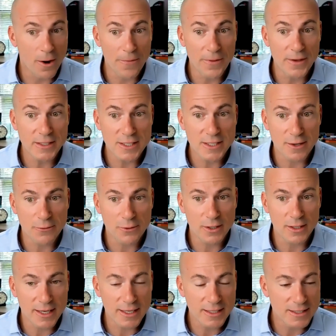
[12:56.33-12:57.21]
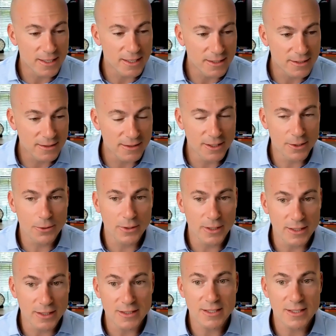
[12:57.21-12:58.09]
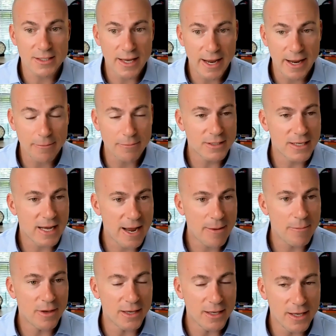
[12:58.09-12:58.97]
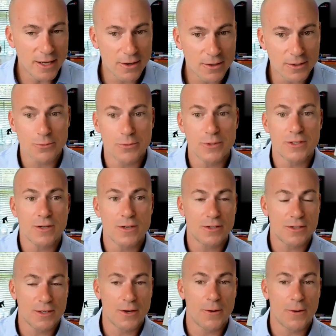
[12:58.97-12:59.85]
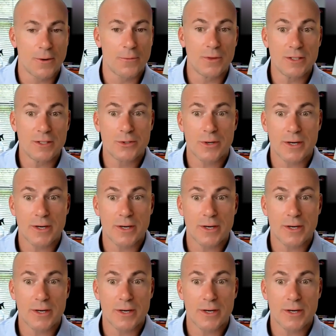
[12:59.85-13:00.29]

and all these different things and it's literally the same time of year as we start to go through